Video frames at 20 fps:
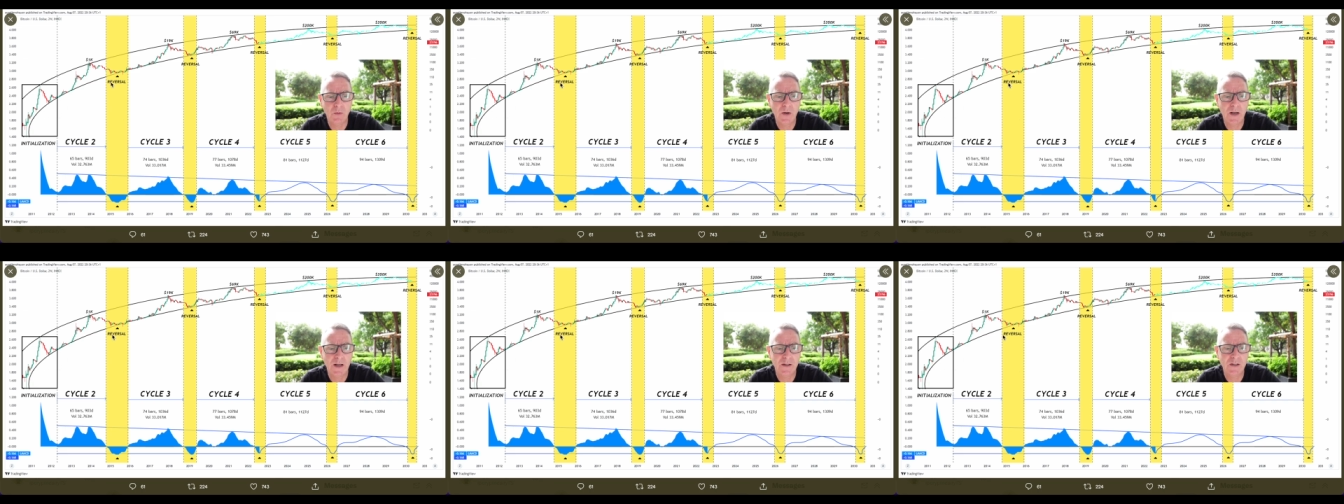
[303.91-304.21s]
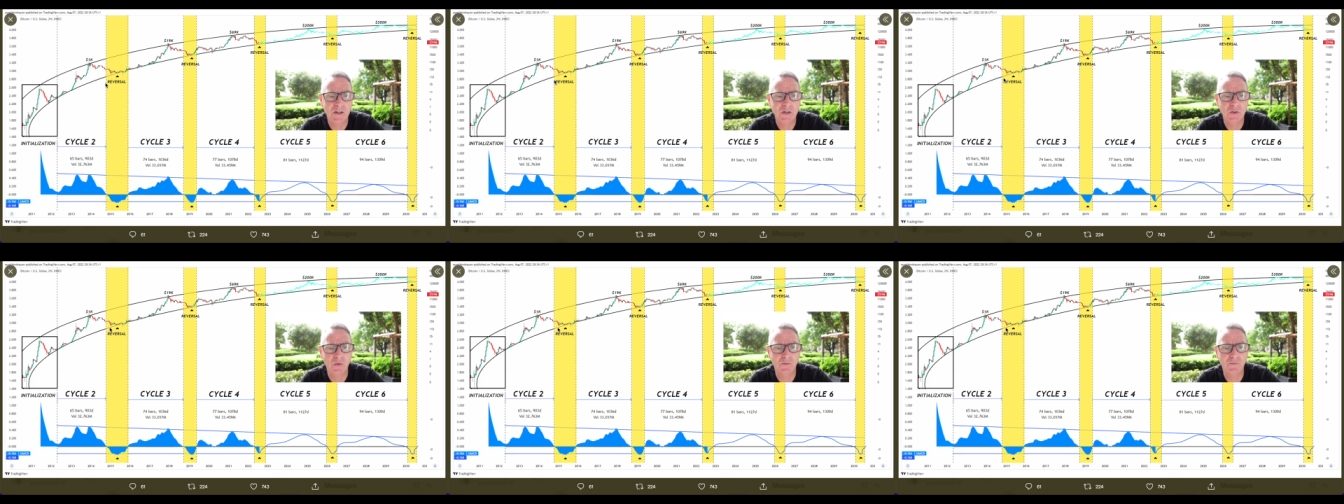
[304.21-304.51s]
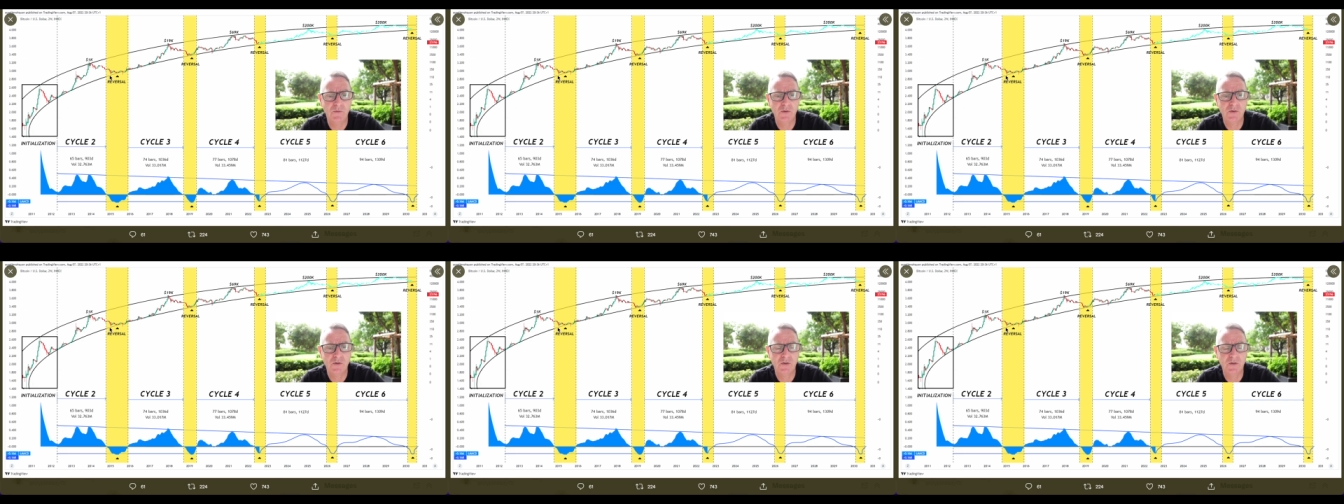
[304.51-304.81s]
we had these
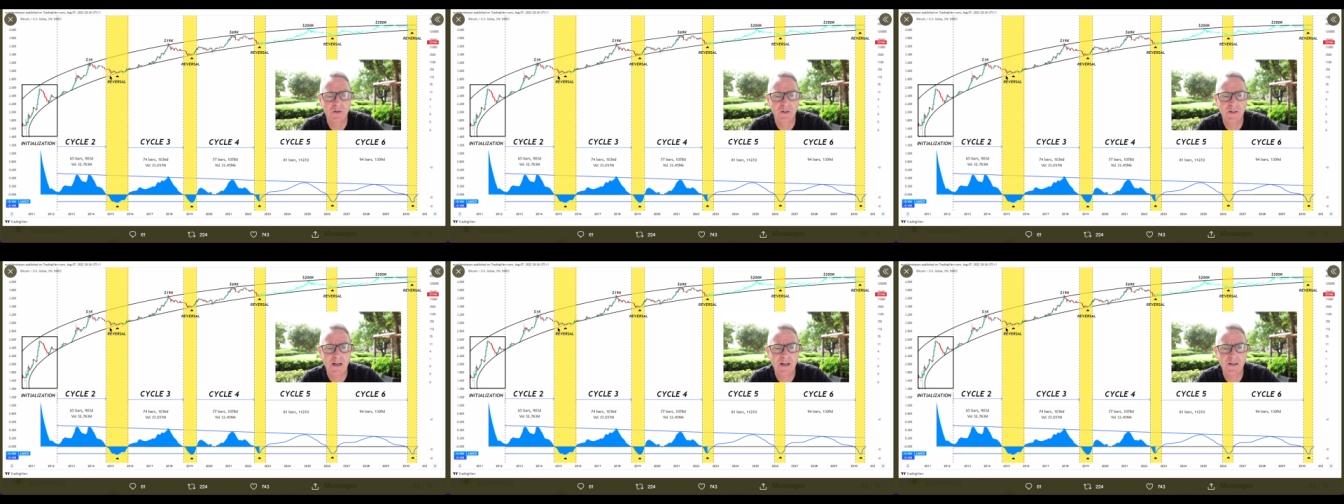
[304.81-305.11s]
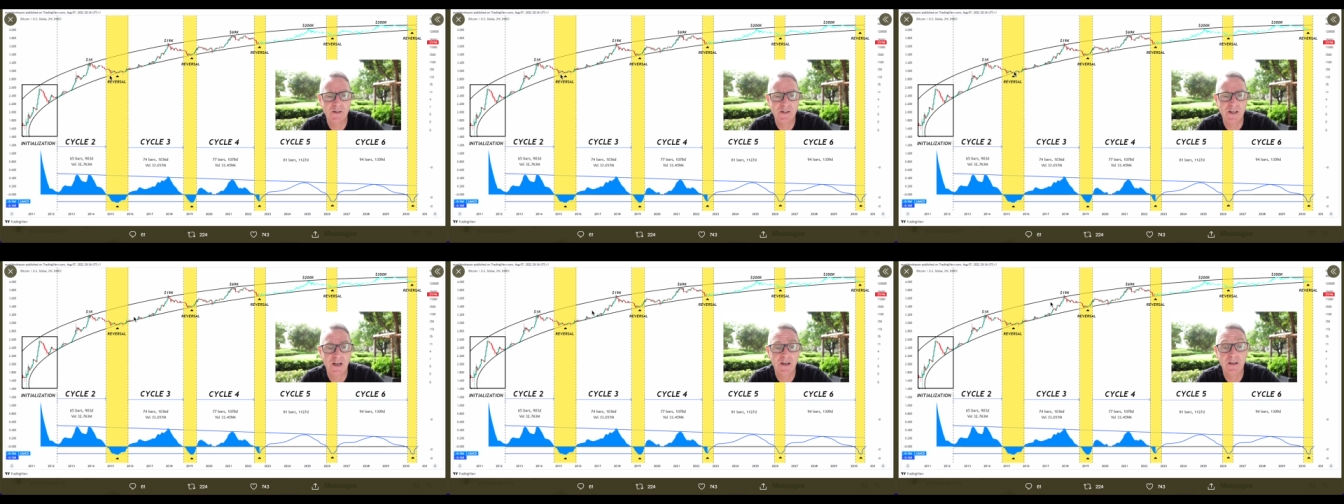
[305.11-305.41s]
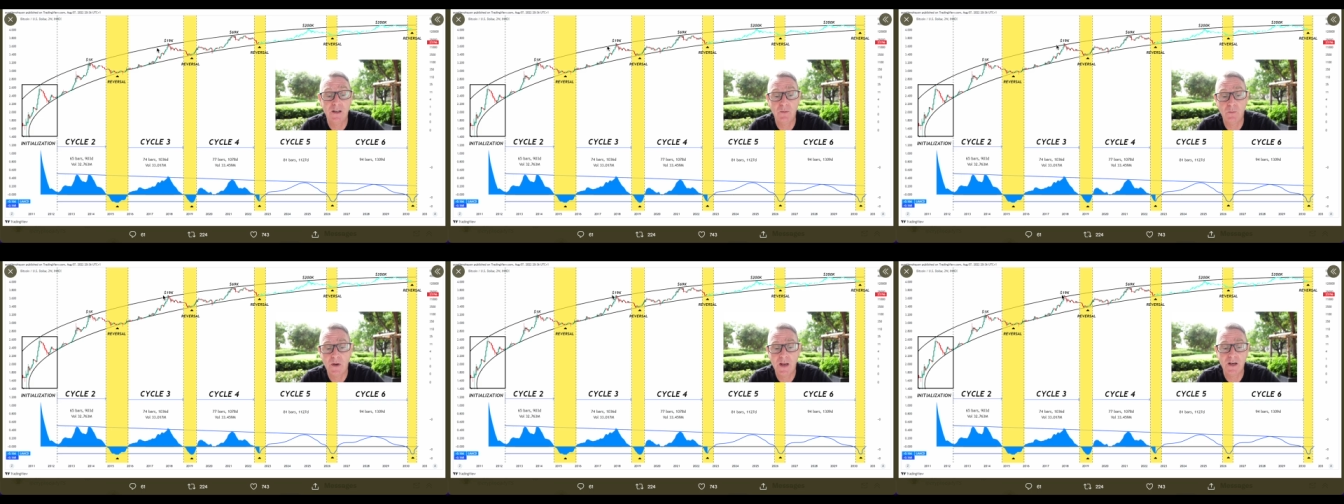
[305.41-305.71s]
reversals of
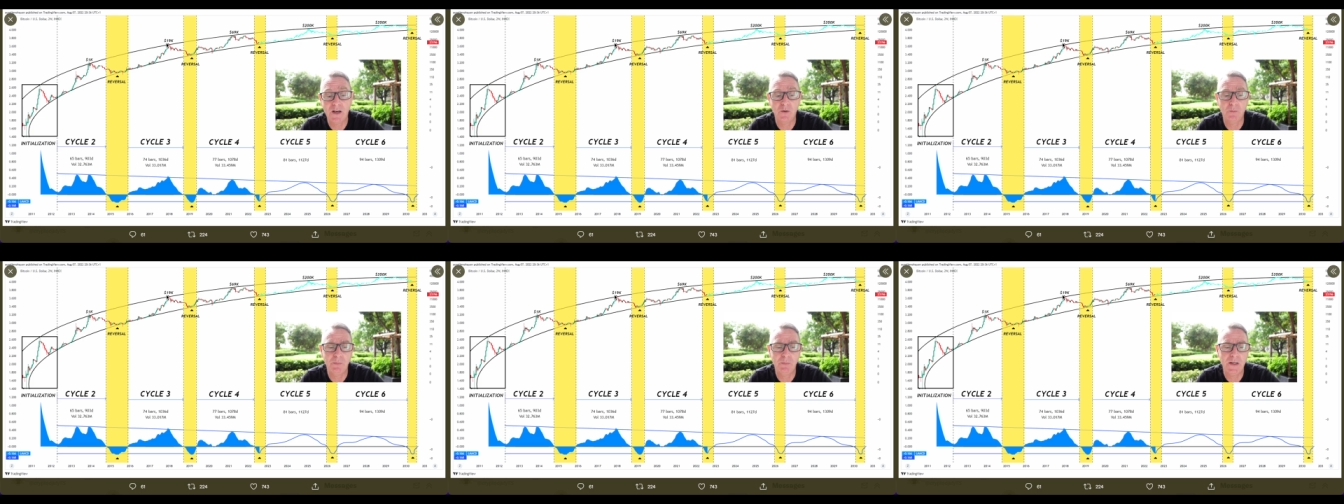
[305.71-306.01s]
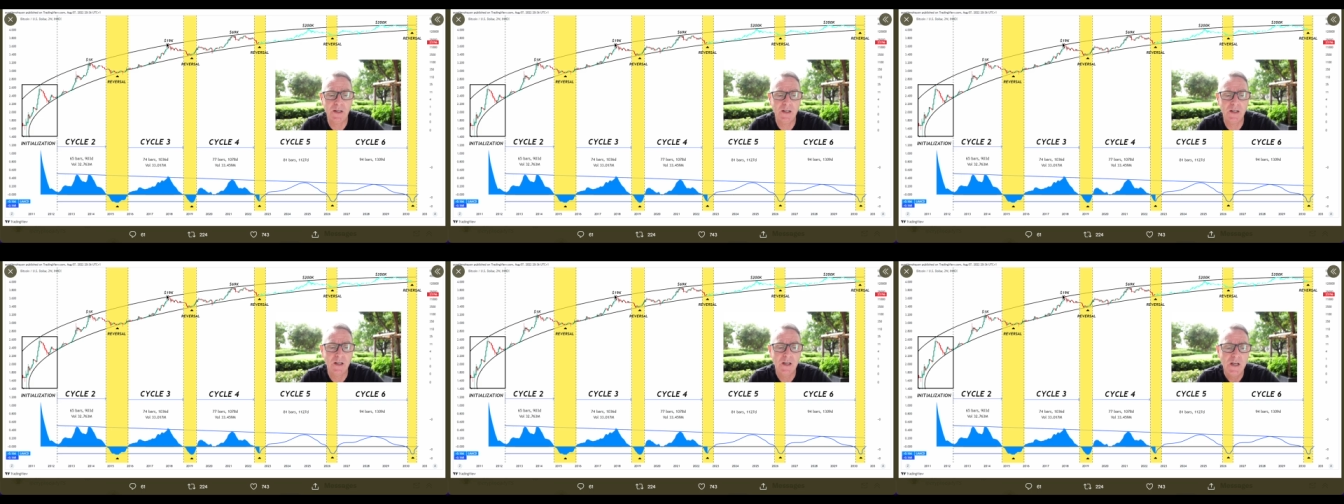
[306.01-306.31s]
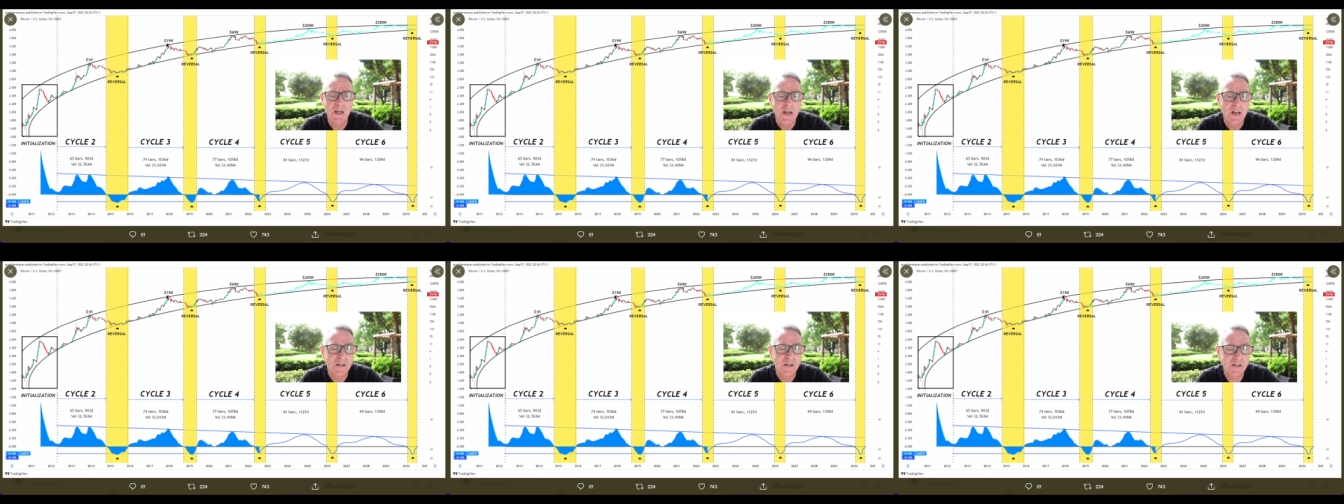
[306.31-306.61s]
downside, then we had a peak,
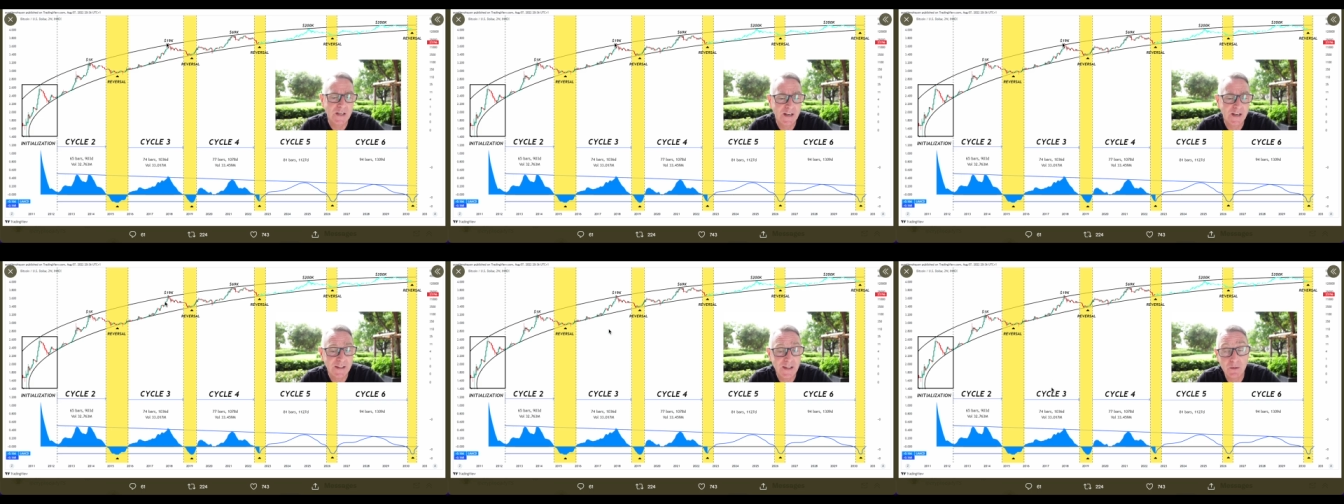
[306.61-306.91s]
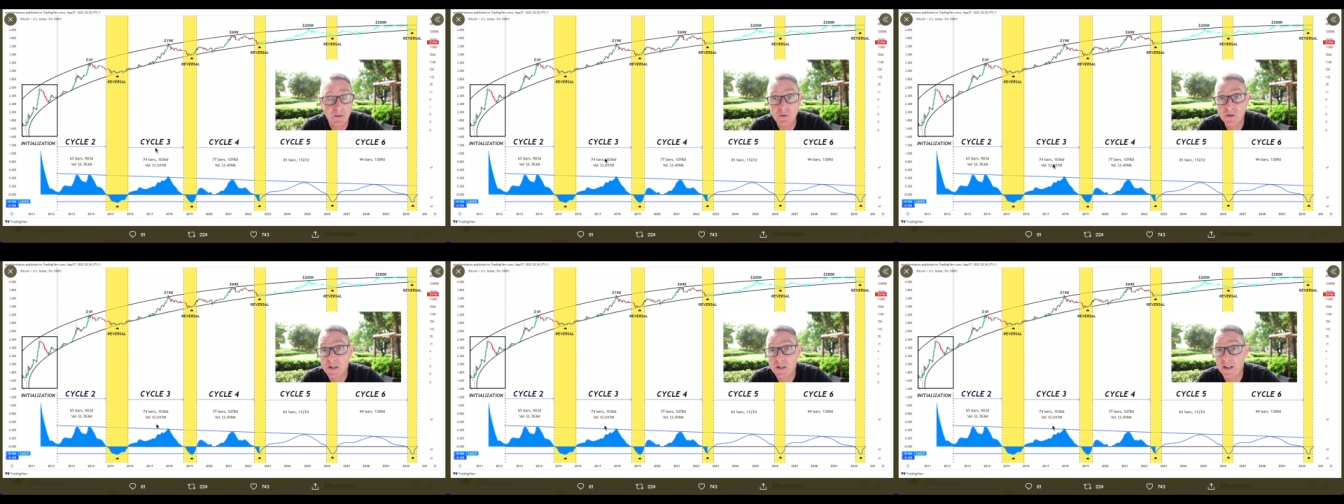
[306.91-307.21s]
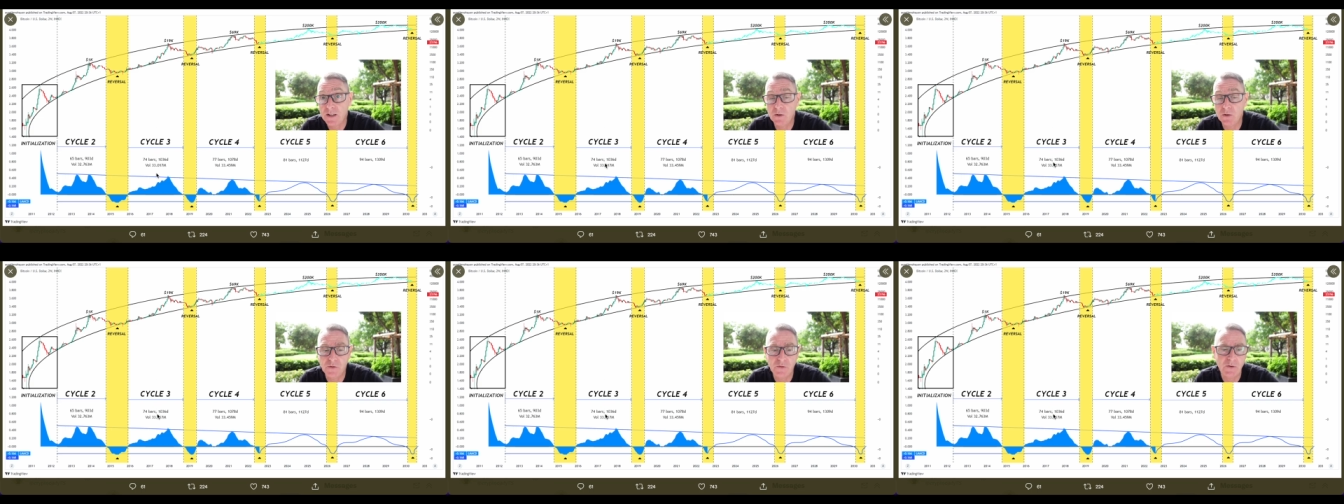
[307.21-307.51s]
that was
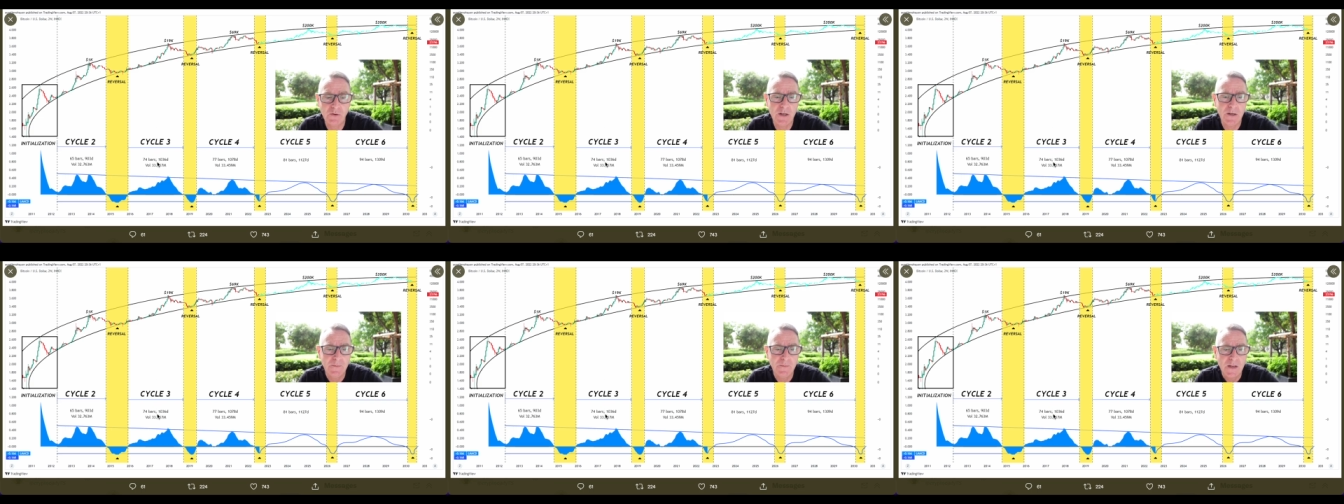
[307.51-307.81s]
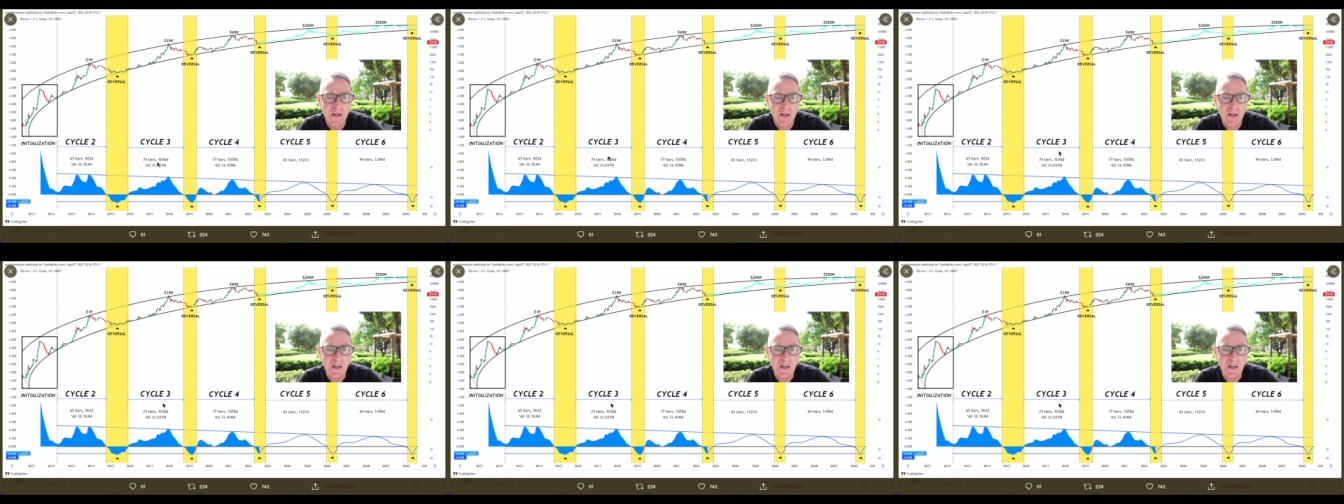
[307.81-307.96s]
cycle three.